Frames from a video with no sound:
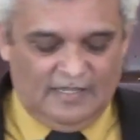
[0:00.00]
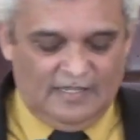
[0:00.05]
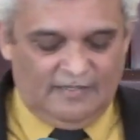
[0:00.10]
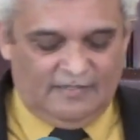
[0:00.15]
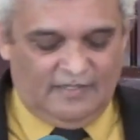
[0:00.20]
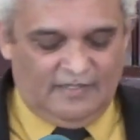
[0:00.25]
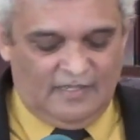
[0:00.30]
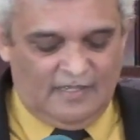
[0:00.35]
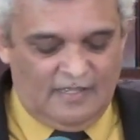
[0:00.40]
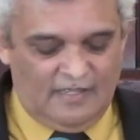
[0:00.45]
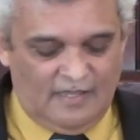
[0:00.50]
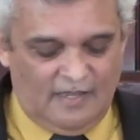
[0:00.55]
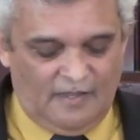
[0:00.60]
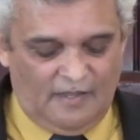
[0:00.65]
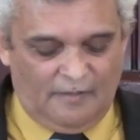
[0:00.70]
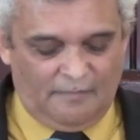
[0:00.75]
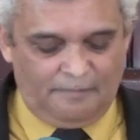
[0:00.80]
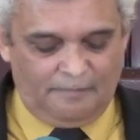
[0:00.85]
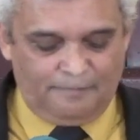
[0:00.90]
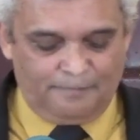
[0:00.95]

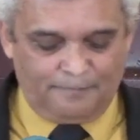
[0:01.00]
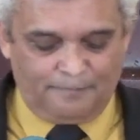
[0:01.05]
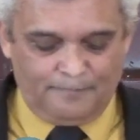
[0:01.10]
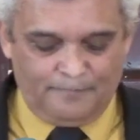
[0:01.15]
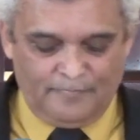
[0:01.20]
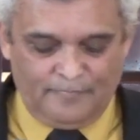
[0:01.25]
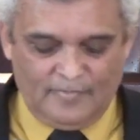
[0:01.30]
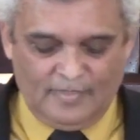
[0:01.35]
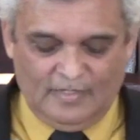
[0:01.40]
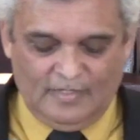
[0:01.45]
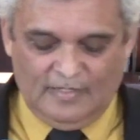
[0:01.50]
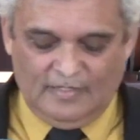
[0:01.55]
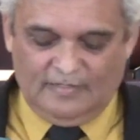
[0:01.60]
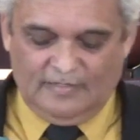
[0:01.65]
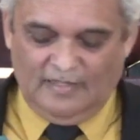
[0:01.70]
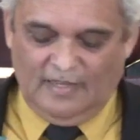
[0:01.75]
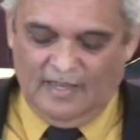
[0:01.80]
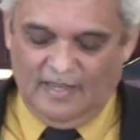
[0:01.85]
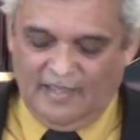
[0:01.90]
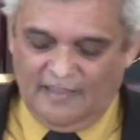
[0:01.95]
the
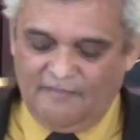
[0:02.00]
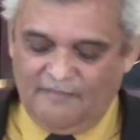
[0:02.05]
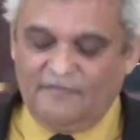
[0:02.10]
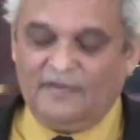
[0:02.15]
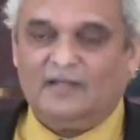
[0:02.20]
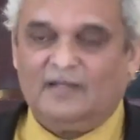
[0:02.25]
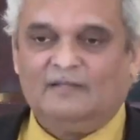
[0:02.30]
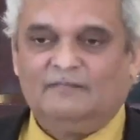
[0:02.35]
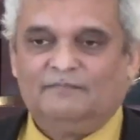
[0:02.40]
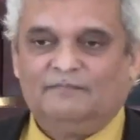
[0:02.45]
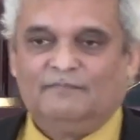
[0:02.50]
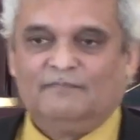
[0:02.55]
laver.